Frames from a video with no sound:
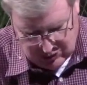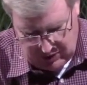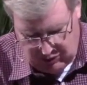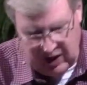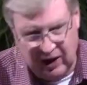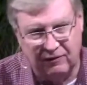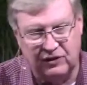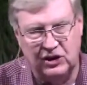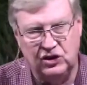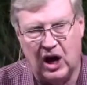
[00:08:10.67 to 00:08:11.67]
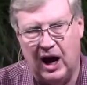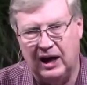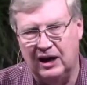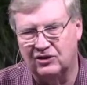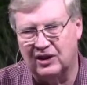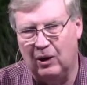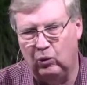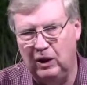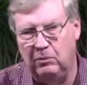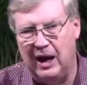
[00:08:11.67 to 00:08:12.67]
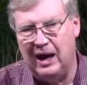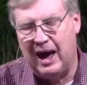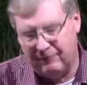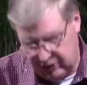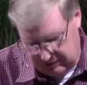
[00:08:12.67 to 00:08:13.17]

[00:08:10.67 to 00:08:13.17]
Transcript: we think of the giants that we may have to